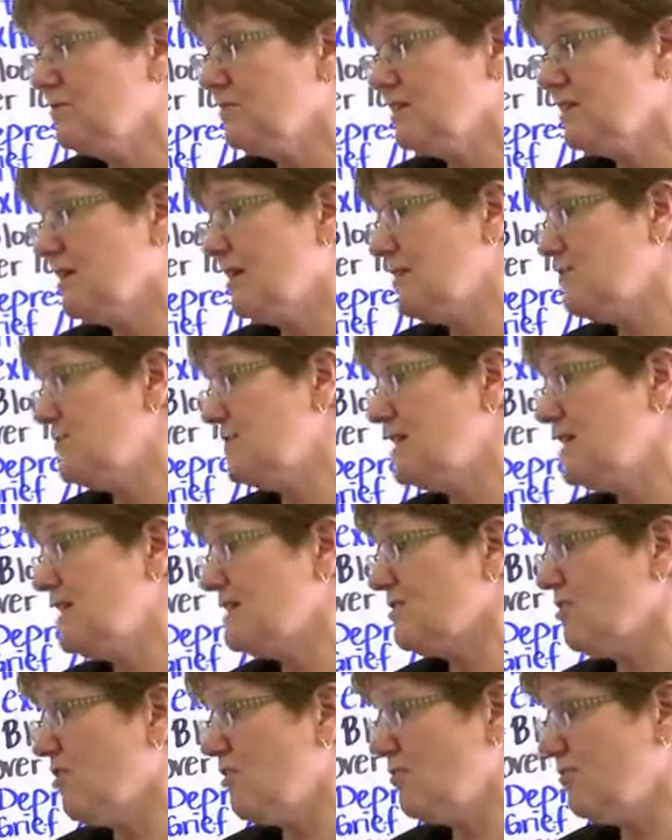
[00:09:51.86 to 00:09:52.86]
with
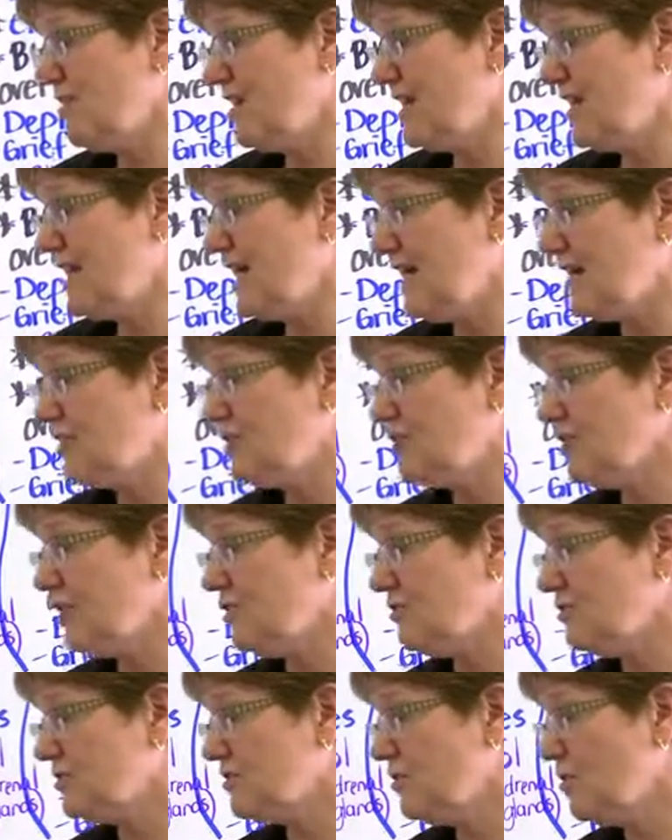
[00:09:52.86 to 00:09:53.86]
diabetes already had
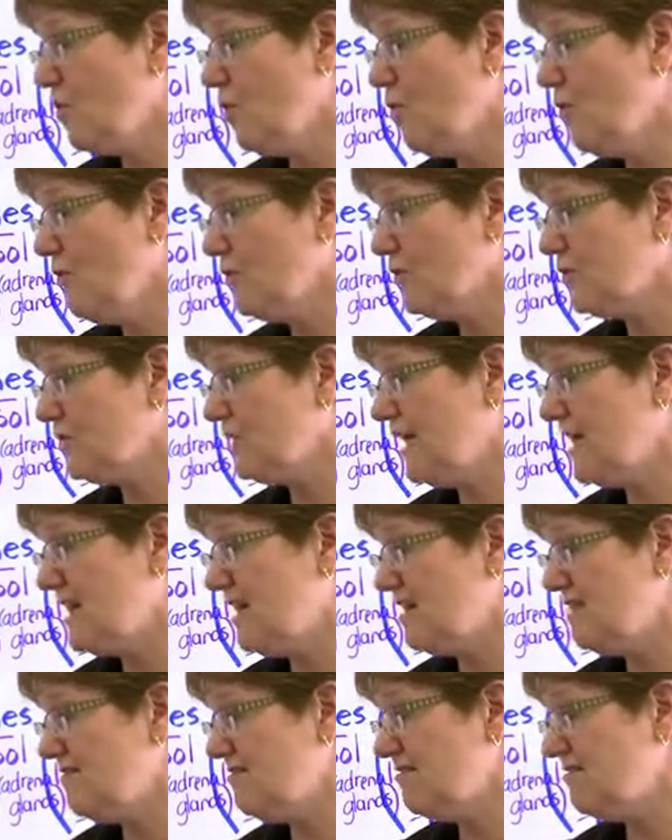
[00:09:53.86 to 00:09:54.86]
sugars over
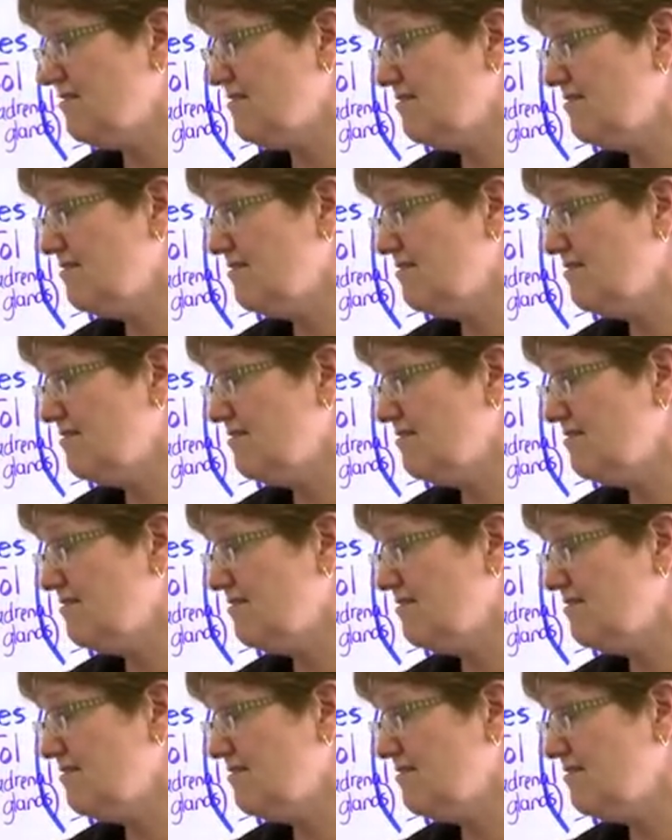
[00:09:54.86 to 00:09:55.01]
10,